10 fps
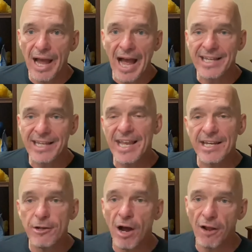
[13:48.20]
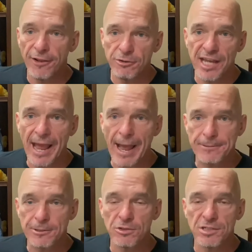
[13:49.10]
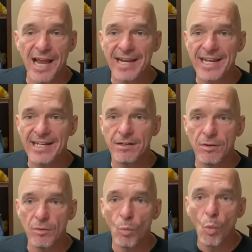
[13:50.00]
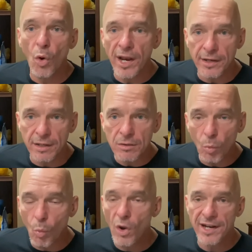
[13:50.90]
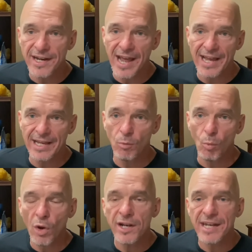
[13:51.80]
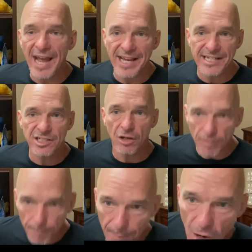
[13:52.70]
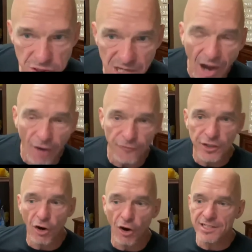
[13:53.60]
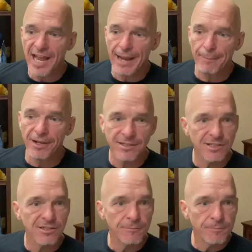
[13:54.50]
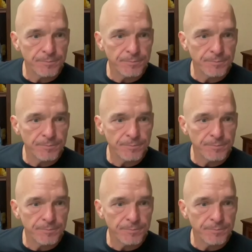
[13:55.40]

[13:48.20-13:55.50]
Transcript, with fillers: I can't do all those capsules. I need one, one a day. One a day's most often are tablets.